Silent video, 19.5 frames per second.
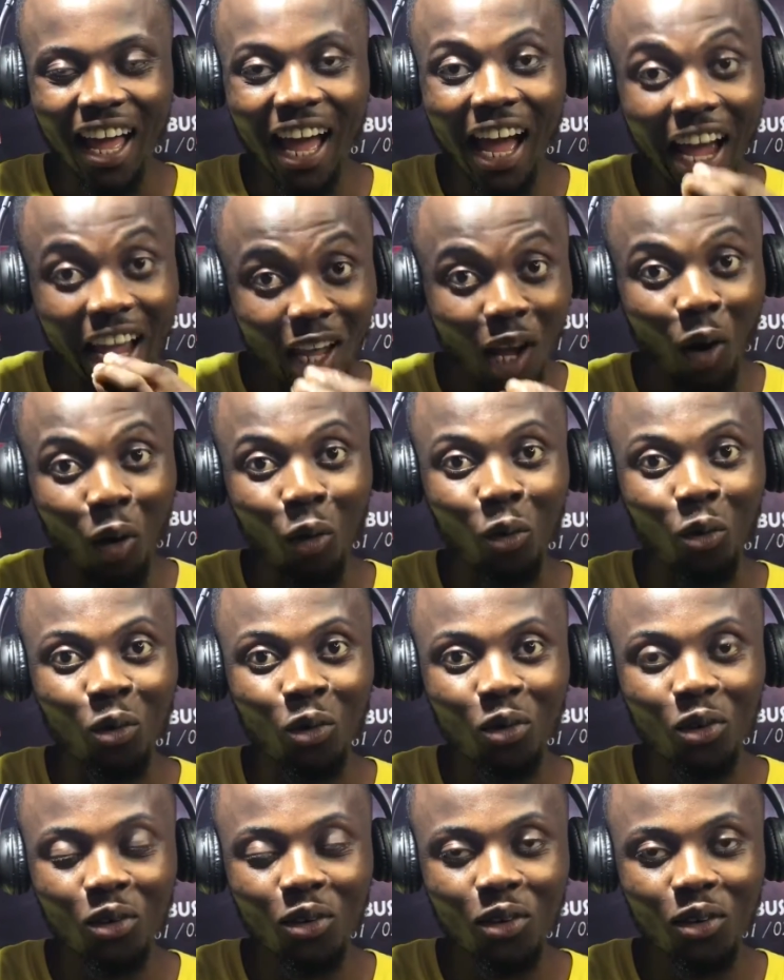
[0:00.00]
Hey yo,
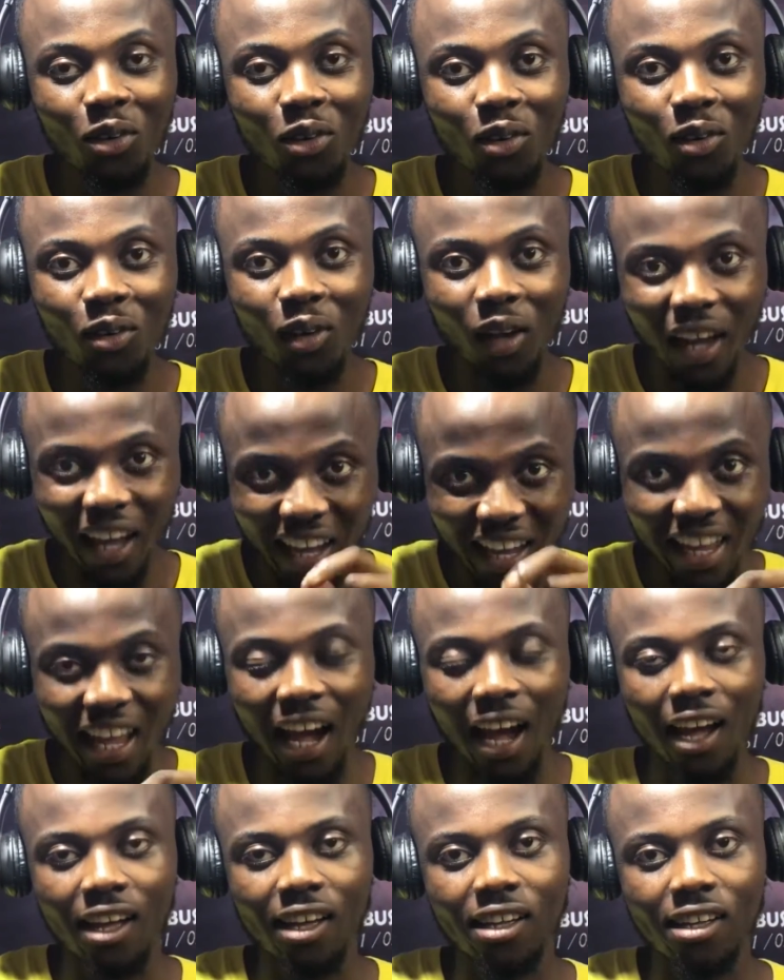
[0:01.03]
hey
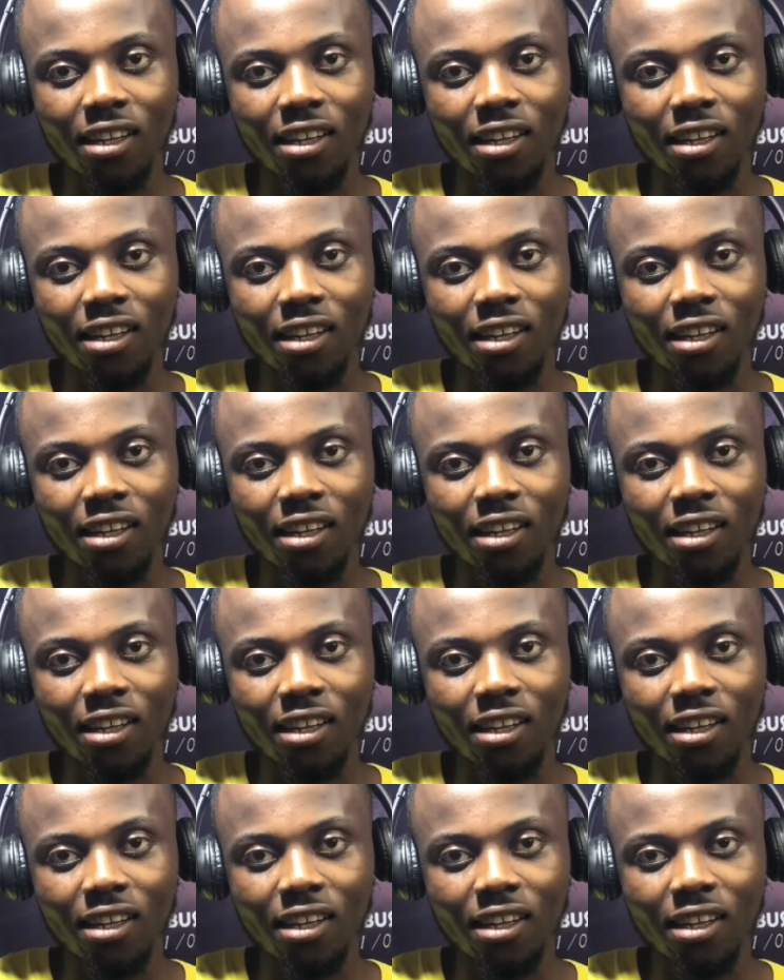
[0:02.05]
ya.